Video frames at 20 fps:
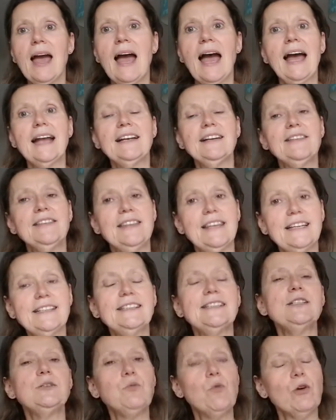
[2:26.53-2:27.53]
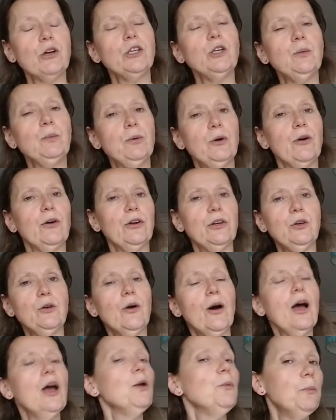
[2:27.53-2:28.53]
And this is what you put on
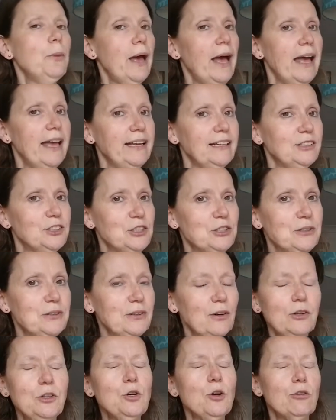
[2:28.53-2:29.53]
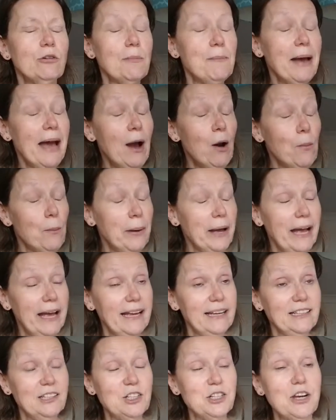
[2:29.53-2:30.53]
your homepage, on your About
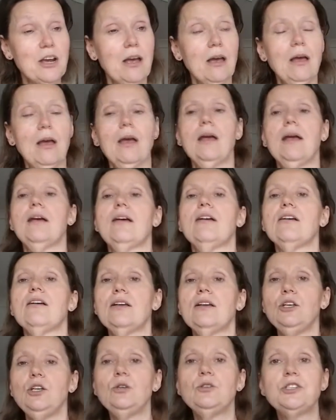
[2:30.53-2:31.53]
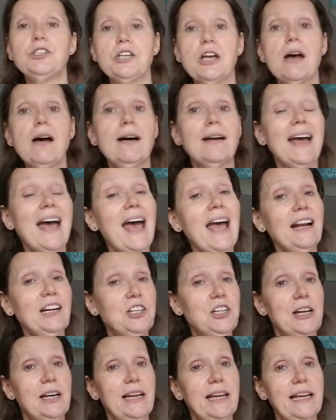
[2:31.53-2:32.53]
page. You start
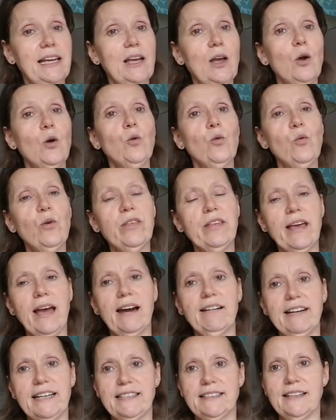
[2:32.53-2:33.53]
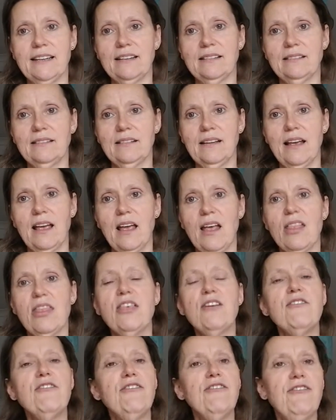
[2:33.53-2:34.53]
actually with character,
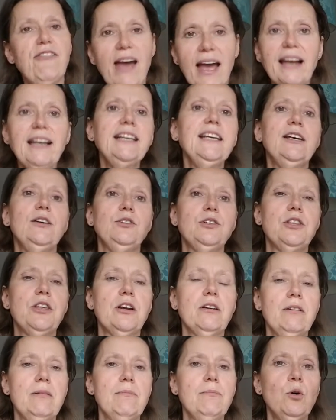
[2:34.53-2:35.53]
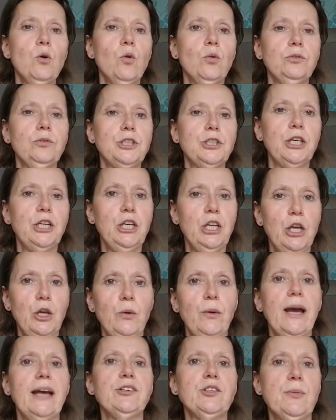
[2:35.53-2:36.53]
the values that are important to you
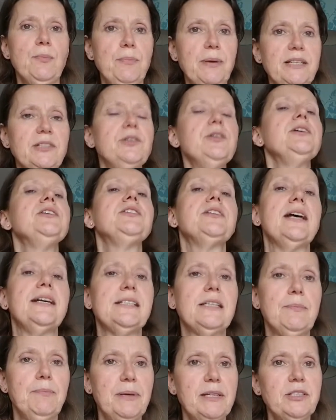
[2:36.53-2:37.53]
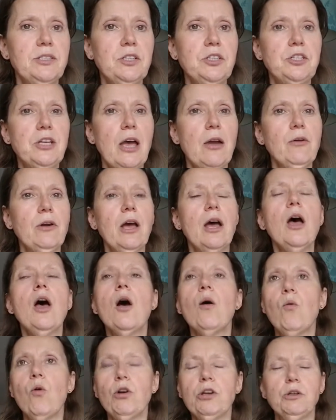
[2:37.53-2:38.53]
as a business owner,
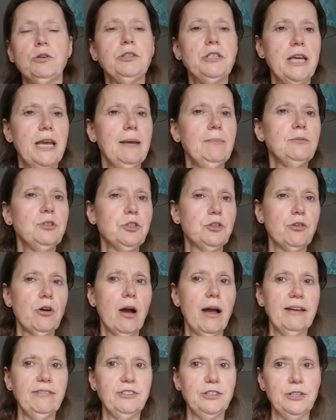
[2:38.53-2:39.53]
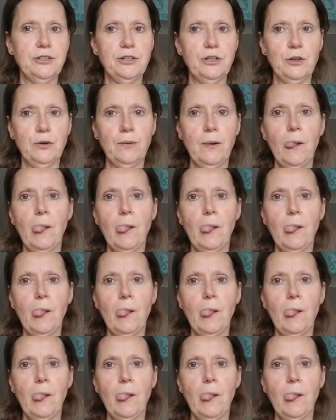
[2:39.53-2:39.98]
what your team strive to do,